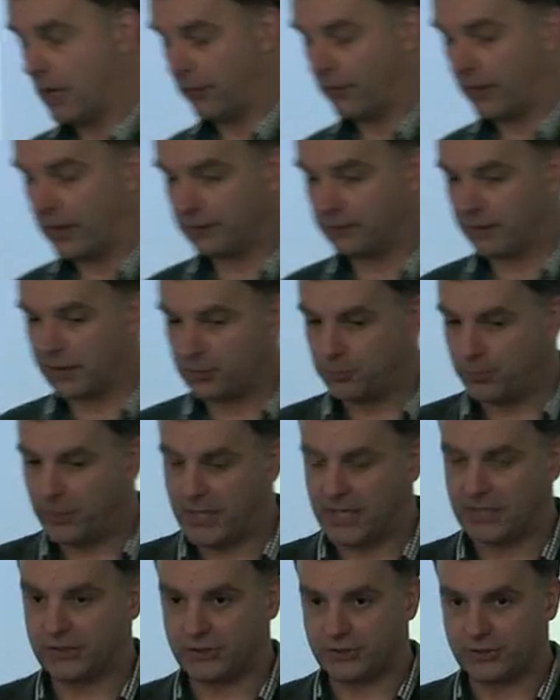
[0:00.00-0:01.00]
They
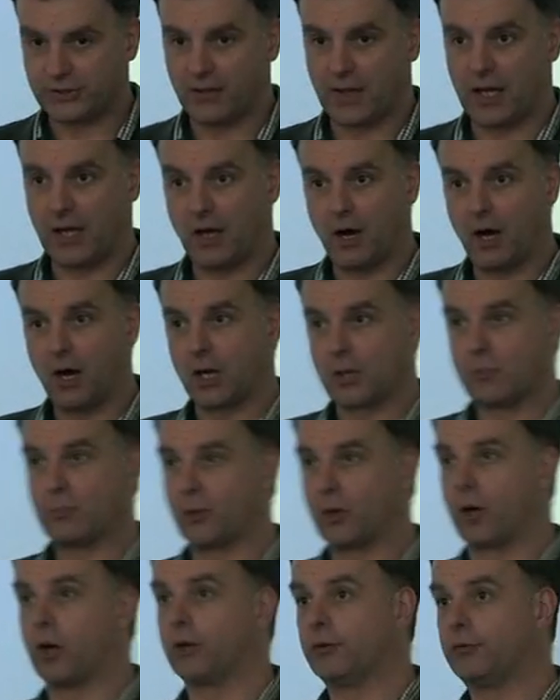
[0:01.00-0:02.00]
pitched their high
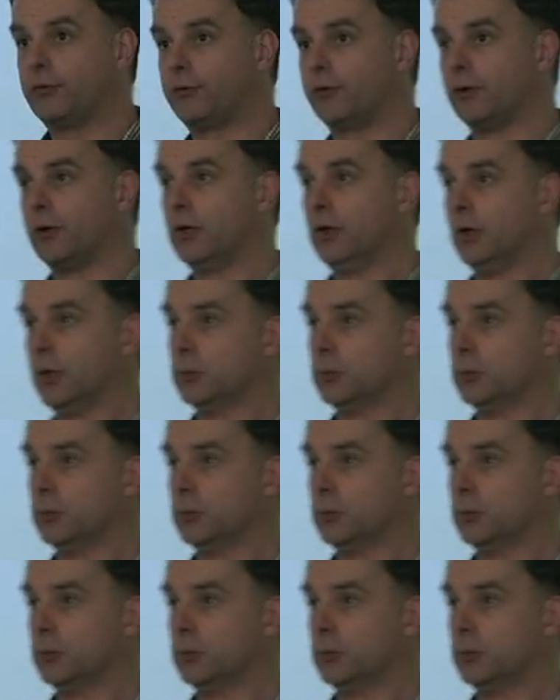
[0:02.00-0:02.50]
price